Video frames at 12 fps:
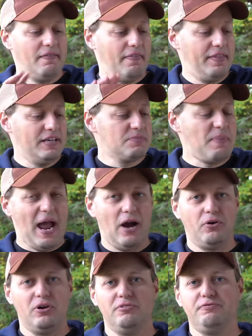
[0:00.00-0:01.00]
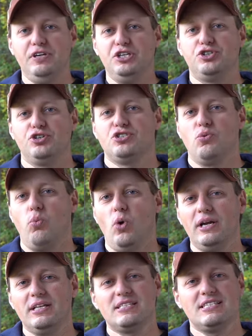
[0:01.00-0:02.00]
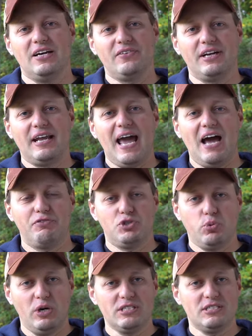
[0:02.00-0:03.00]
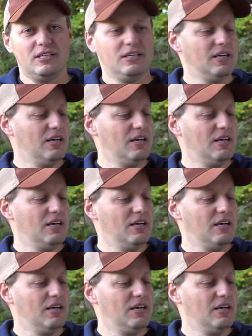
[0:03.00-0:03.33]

this barrel features a 1 and 7.5 twist,